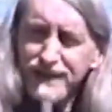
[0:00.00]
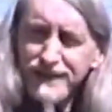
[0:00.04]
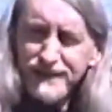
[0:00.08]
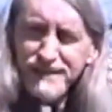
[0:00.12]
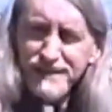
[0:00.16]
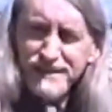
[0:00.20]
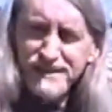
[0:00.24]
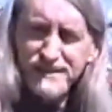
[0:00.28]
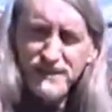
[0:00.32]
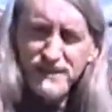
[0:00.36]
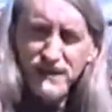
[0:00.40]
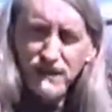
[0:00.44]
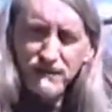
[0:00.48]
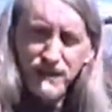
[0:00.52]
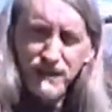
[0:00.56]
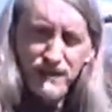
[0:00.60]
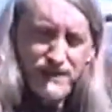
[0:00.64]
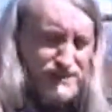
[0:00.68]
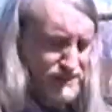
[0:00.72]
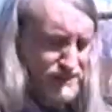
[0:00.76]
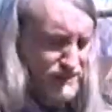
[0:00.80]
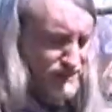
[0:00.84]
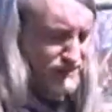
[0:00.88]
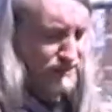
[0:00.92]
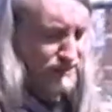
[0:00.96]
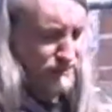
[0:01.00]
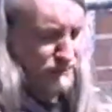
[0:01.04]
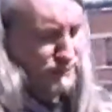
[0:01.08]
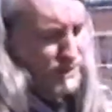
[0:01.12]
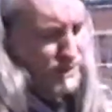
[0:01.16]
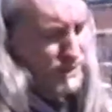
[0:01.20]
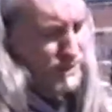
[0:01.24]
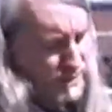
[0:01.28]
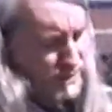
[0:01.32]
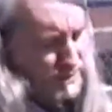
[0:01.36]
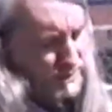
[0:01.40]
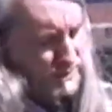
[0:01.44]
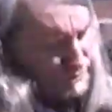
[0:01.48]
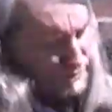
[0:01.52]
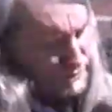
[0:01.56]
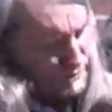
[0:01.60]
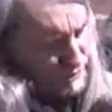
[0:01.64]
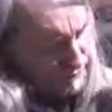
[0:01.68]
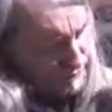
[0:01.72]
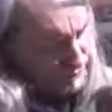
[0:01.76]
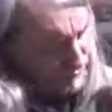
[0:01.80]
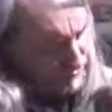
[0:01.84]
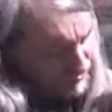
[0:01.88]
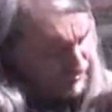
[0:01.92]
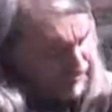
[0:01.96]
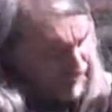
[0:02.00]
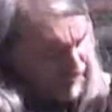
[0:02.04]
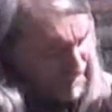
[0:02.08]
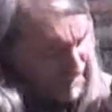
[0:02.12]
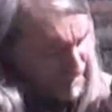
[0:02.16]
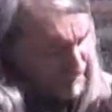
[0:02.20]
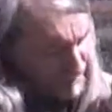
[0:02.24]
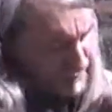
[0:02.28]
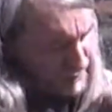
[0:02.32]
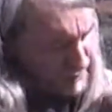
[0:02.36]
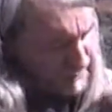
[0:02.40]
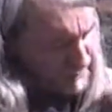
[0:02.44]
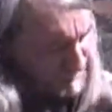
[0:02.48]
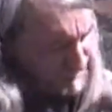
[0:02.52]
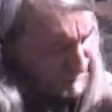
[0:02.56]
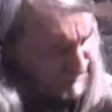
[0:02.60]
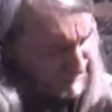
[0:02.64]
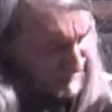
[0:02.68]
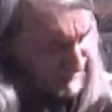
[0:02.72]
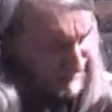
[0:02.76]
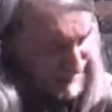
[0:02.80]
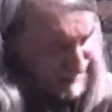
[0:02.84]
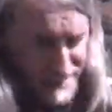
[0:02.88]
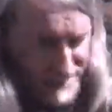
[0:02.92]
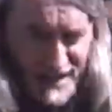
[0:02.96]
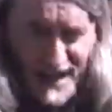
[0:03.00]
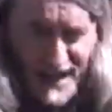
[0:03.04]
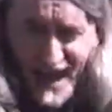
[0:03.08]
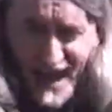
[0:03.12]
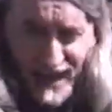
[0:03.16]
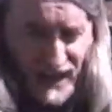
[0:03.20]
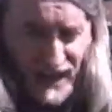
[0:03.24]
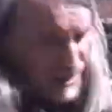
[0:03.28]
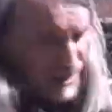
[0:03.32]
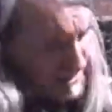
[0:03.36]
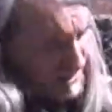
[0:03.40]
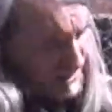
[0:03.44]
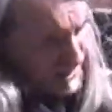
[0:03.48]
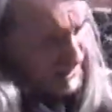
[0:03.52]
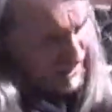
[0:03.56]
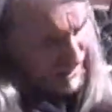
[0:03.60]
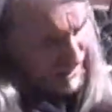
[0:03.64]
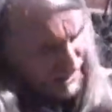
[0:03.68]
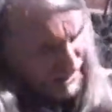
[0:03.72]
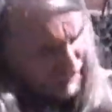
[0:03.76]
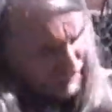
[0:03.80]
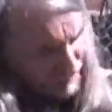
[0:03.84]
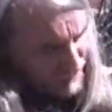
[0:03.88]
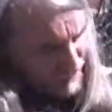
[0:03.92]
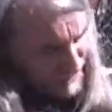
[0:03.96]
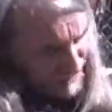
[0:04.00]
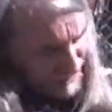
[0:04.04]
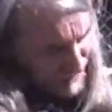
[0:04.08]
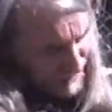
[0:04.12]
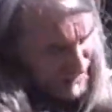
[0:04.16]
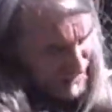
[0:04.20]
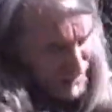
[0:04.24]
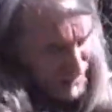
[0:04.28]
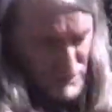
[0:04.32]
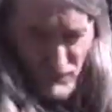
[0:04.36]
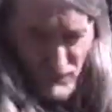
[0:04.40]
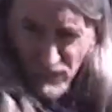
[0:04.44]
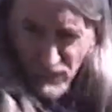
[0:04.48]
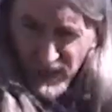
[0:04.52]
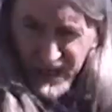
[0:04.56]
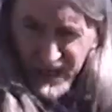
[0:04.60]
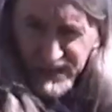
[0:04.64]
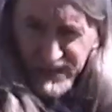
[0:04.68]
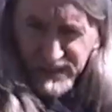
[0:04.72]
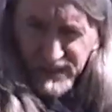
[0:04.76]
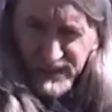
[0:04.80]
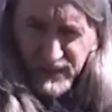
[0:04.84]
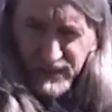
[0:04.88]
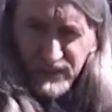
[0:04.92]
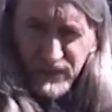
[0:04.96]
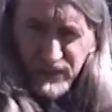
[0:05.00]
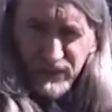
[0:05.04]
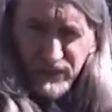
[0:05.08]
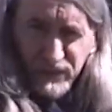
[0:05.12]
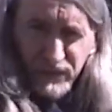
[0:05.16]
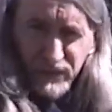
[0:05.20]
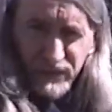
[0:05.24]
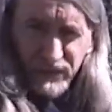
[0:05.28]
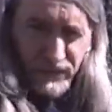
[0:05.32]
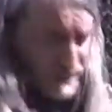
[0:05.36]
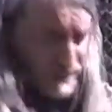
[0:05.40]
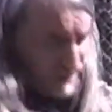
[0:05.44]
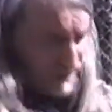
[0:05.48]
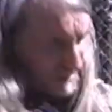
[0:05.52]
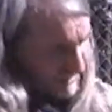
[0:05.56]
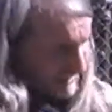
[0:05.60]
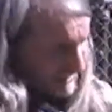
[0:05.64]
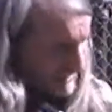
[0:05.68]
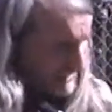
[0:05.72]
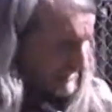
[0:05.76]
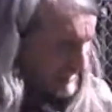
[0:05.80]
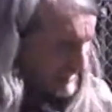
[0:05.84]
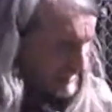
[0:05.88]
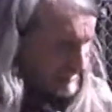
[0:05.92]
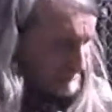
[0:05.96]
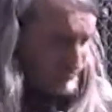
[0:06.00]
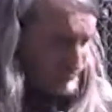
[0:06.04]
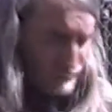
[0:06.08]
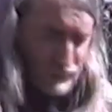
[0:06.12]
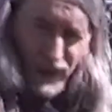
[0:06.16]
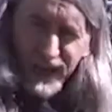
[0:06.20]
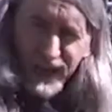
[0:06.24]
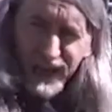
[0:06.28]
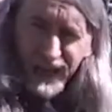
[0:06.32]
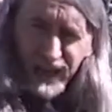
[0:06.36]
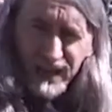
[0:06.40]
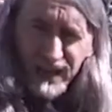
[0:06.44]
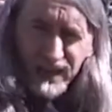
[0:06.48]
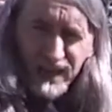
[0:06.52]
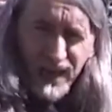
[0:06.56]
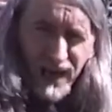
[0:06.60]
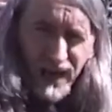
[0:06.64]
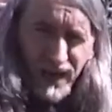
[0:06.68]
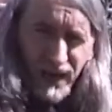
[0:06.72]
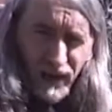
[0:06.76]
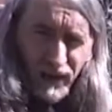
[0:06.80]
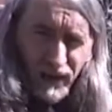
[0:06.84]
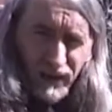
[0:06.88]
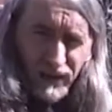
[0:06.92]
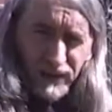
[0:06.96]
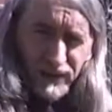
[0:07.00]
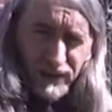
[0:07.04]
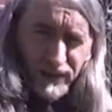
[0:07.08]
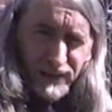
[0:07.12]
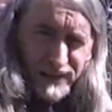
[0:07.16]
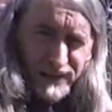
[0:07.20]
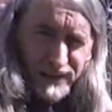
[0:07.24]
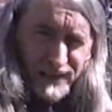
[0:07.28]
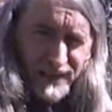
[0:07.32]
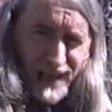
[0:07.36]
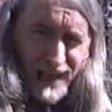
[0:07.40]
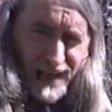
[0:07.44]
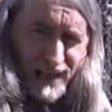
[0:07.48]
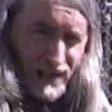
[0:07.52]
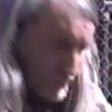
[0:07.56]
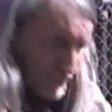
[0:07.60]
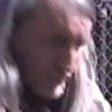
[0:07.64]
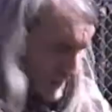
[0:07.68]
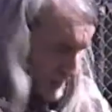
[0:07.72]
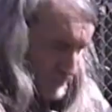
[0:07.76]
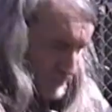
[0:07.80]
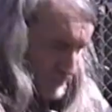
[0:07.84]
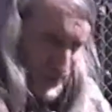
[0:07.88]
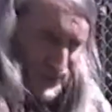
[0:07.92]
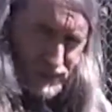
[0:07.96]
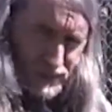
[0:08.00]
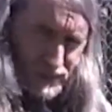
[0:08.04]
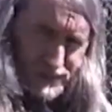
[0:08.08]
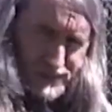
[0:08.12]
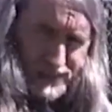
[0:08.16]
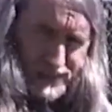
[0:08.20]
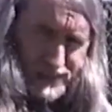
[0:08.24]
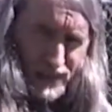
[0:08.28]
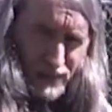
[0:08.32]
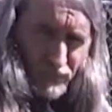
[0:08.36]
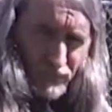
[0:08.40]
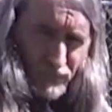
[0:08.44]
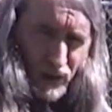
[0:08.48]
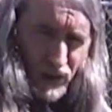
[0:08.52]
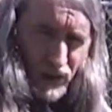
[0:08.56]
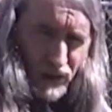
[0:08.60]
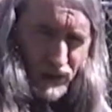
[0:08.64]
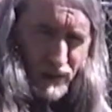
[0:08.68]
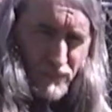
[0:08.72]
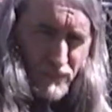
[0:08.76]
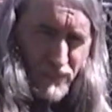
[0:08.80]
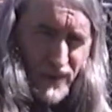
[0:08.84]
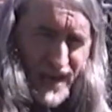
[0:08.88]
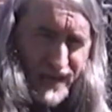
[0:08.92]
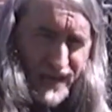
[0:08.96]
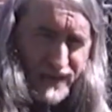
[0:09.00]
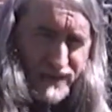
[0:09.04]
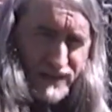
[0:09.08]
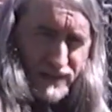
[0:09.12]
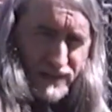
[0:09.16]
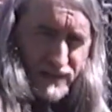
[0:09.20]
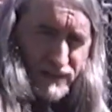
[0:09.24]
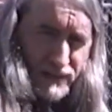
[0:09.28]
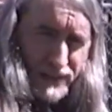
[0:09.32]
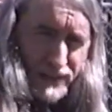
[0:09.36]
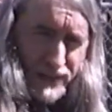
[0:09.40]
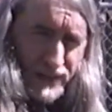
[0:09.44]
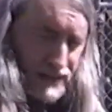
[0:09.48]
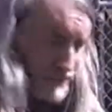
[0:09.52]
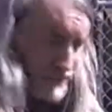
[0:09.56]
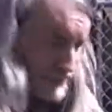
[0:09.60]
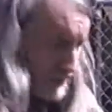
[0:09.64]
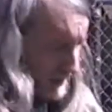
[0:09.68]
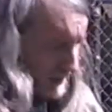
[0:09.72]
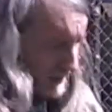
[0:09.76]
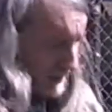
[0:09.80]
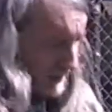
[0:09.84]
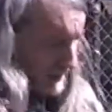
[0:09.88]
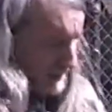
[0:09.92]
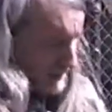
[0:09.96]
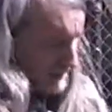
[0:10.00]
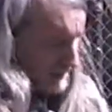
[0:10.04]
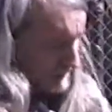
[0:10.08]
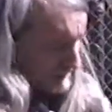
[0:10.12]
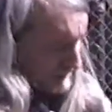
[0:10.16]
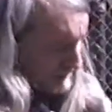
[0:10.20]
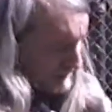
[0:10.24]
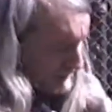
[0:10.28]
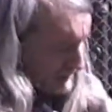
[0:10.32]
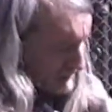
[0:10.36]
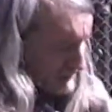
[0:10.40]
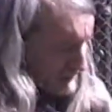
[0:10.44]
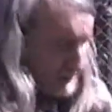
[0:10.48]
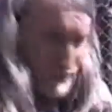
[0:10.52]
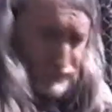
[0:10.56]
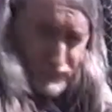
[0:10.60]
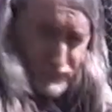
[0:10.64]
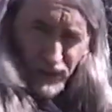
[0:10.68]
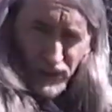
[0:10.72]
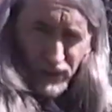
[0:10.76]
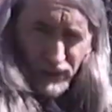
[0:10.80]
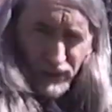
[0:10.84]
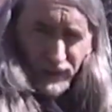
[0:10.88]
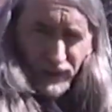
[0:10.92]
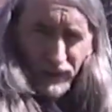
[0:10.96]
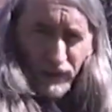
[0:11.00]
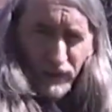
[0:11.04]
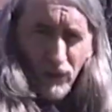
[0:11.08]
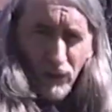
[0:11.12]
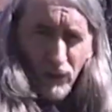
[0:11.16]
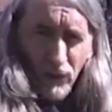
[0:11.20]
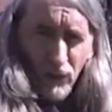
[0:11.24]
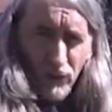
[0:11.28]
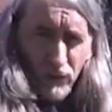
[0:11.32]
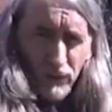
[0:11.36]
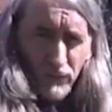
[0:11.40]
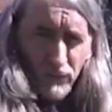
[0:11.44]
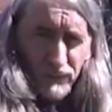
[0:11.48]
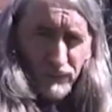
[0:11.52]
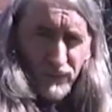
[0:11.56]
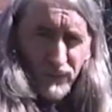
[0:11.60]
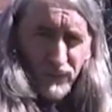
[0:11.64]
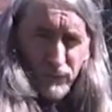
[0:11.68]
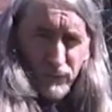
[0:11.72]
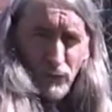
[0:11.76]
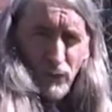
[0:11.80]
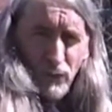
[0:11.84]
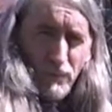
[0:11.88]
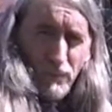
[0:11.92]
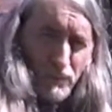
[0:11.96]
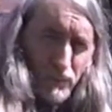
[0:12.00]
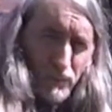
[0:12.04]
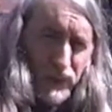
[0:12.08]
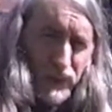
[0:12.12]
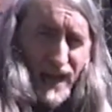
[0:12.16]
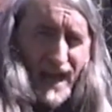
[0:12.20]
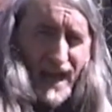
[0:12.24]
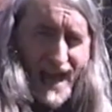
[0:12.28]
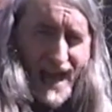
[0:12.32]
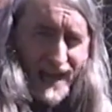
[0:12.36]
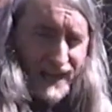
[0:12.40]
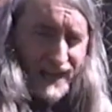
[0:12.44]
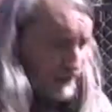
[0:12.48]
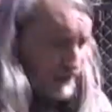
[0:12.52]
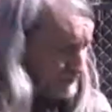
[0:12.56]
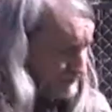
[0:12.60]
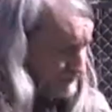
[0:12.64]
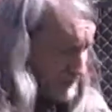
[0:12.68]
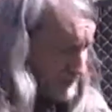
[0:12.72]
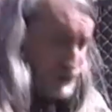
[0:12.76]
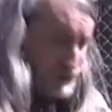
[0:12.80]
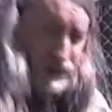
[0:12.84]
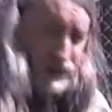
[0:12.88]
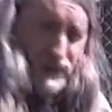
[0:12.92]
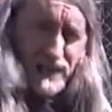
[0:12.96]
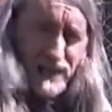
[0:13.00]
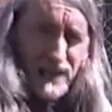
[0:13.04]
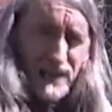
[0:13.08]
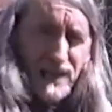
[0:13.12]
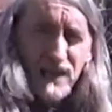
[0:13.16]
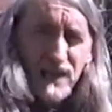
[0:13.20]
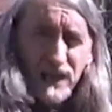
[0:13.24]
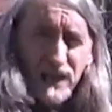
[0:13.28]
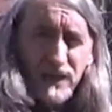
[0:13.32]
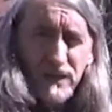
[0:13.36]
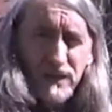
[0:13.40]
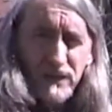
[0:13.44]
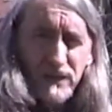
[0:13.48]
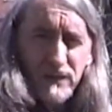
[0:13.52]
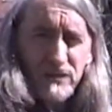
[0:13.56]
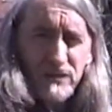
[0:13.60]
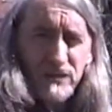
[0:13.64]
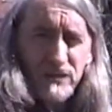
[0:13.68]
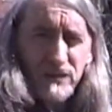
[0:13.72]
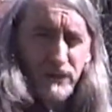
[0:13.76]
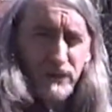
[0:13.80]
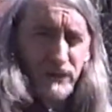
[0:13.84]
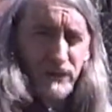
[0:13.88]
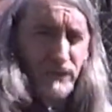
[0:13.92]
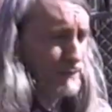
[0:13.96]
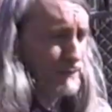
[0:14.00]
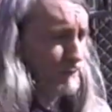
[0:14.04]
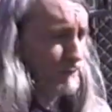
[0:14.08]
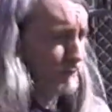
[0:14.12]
The sulcus is the part of the tooth, remember, that's at the neck, where the gum meets the tooth. And it's right in there that the enemy builds up. All the bacteria start to build their home, form plaque, and eventually eat into your tooth.